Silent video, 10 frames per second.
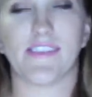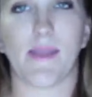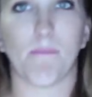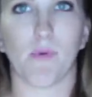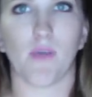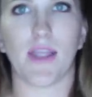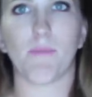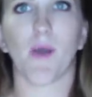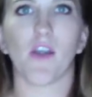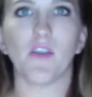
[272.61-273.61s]
simple,
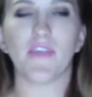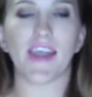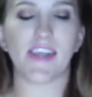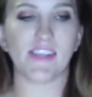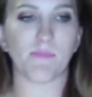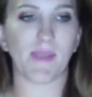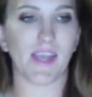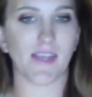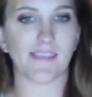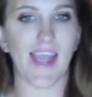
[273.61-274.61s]
and part of that is
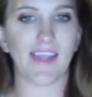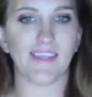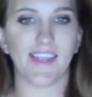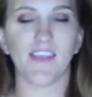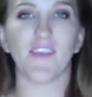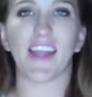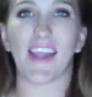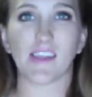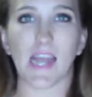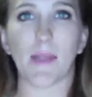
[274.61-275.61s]
because I live in
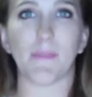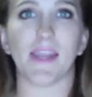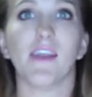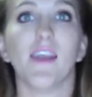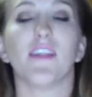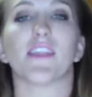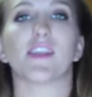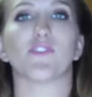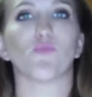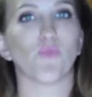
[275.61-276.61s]
a climate
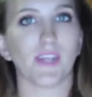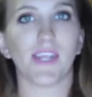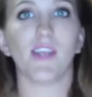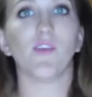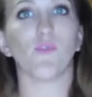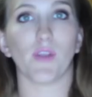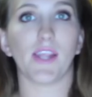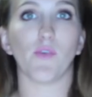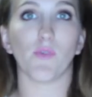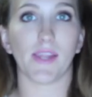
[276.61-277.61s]
that is really,
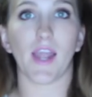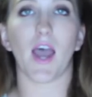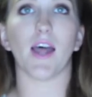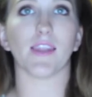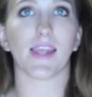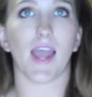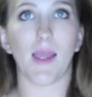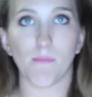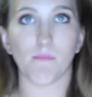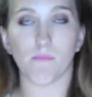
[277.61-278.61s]
really, really hot. Like,
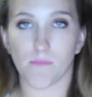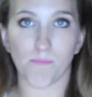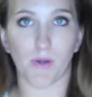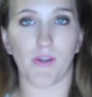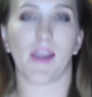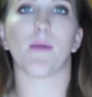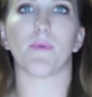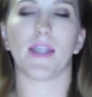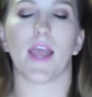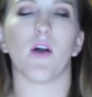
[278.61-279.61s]
I'm burning up
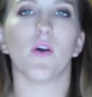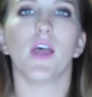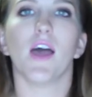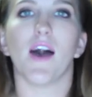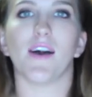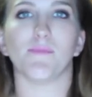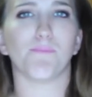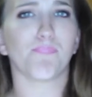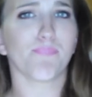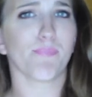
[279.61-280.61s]
right now.
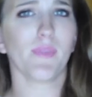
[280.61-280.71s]
Um,